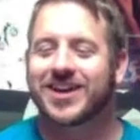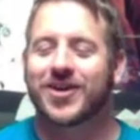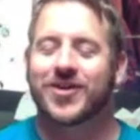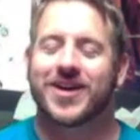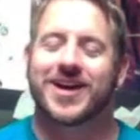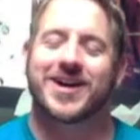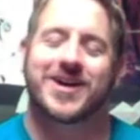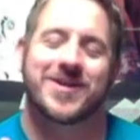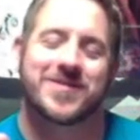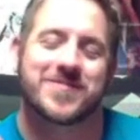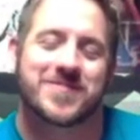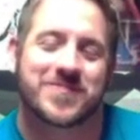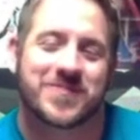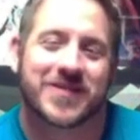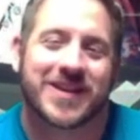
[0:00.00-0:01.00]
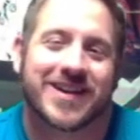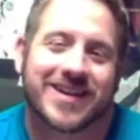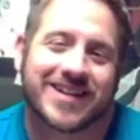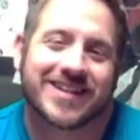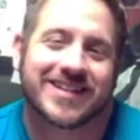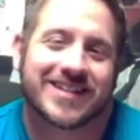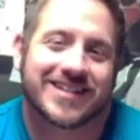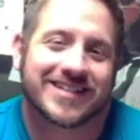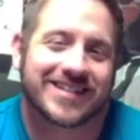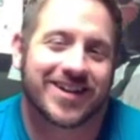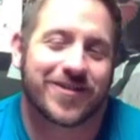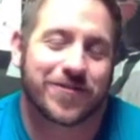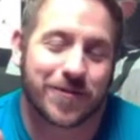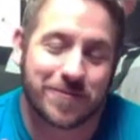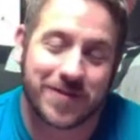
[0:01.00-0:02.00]
So,
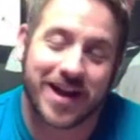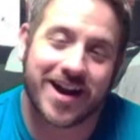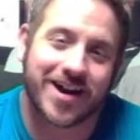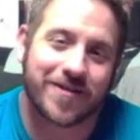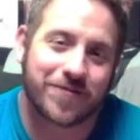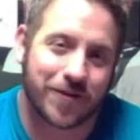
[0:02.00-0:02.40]
So from there,